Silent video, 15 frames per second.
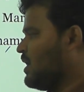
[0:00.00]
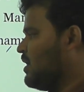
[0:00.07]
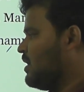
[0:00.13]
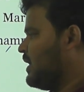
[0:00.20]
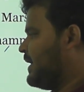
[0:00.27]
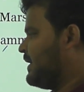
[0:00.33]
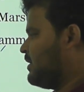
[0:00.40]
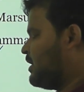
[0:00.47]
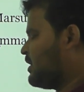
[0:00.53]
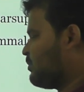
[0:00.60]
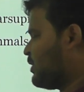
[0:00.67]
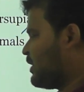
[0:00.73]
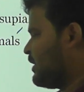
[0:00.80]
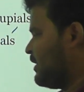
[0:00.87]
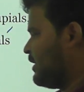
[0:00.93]
And
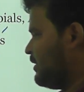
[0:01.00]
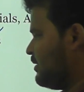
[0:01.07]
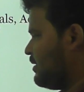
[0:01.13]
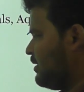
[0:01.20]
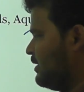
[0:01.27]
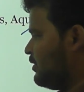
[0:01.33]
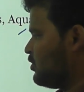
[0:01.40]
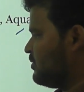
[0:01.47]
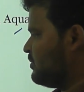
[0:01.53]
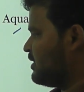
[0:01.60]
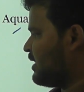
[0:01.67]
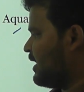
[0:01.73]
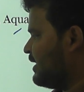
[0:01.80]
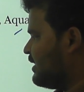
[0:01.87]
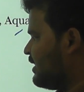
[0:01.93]
Andaman and Nicobar
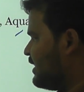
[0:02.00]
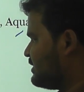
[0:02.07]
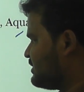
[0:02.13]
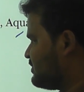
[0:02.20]
Islands,